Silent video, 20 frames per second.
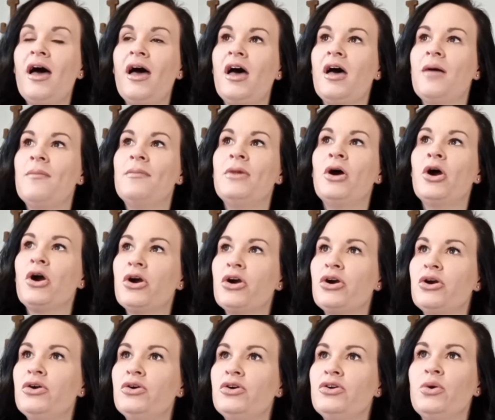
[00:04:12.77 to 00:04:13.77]

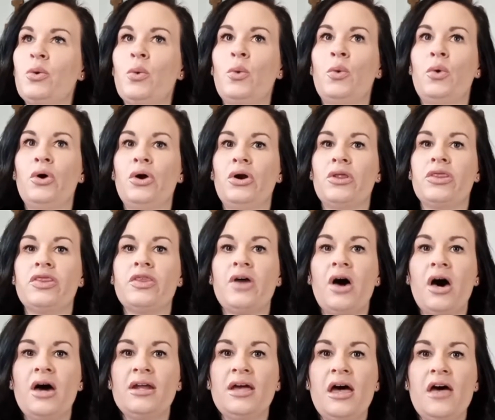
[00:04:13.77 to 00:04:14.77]
heard or
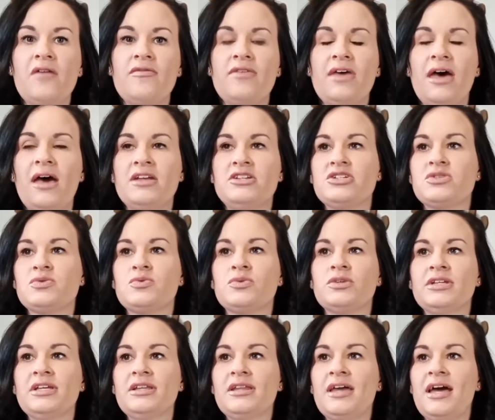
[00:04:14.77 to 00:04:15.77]
thought of that I just
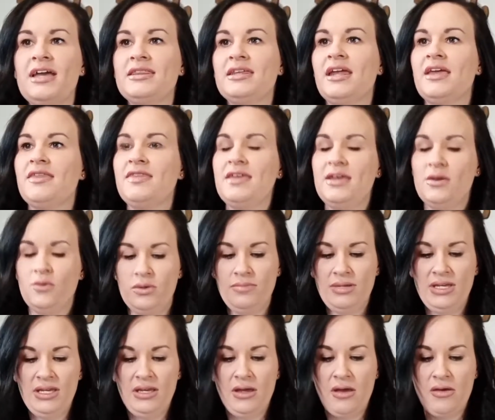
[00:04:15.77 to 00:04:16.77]
really like, that I think would
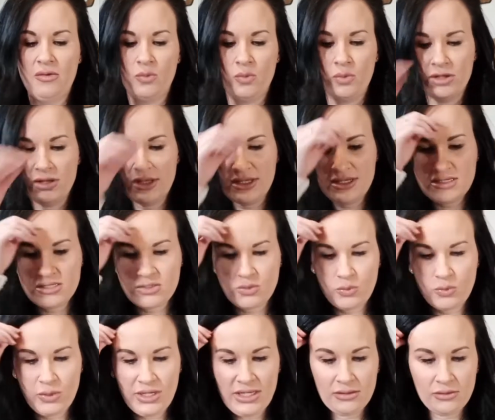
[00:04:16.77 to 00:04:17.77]
be really
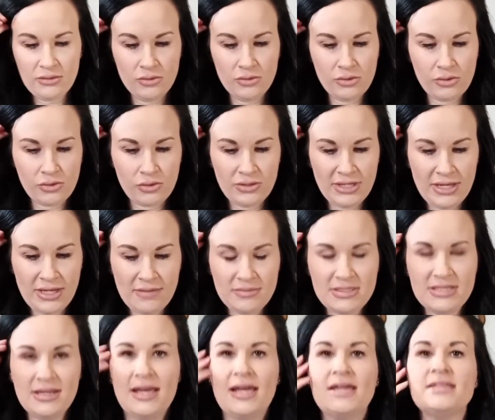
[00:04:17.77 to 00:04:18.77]
sweet little girl names. And
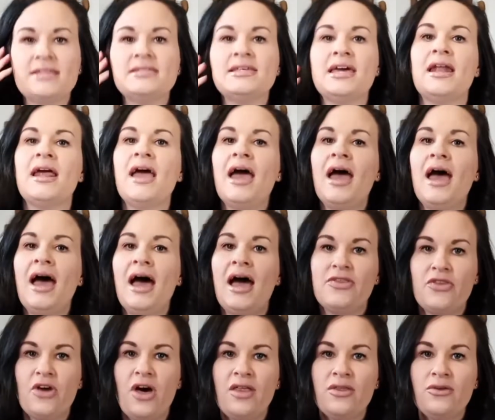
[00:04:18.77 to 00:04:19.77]
like I said, I
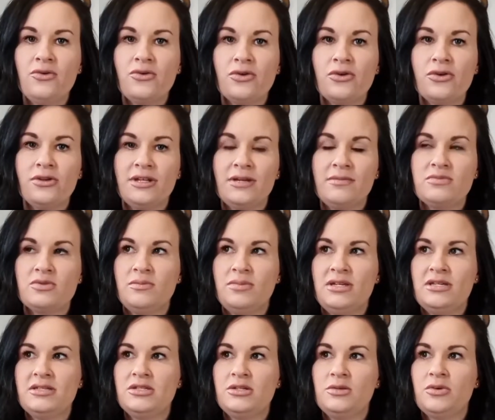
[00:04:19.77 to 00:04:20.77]
thought little girl names would be
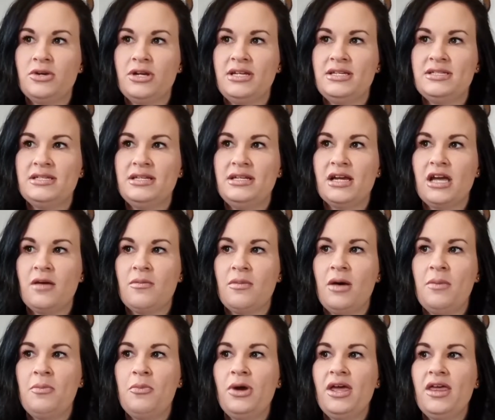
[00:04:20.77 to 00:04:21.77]
super easy to come
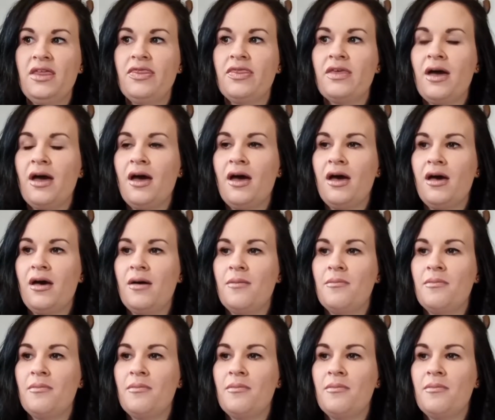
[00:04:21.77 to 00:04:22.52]
up with. And